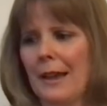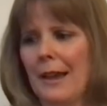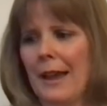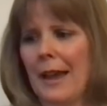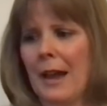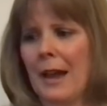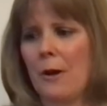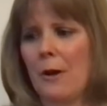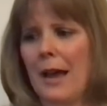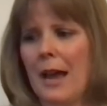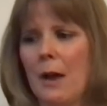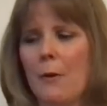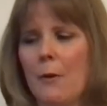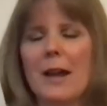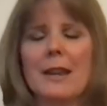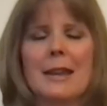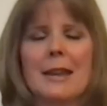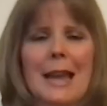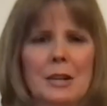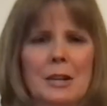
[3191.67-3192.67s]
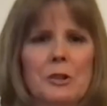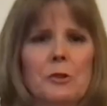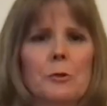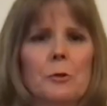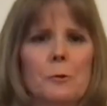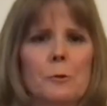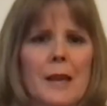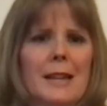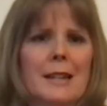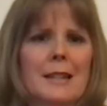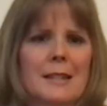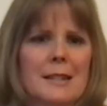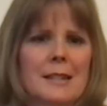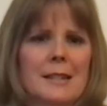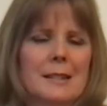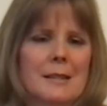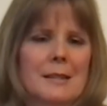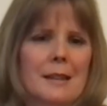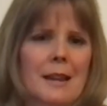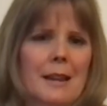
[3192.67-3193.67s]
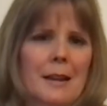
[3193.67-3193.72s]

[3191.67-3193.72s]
unnatural that is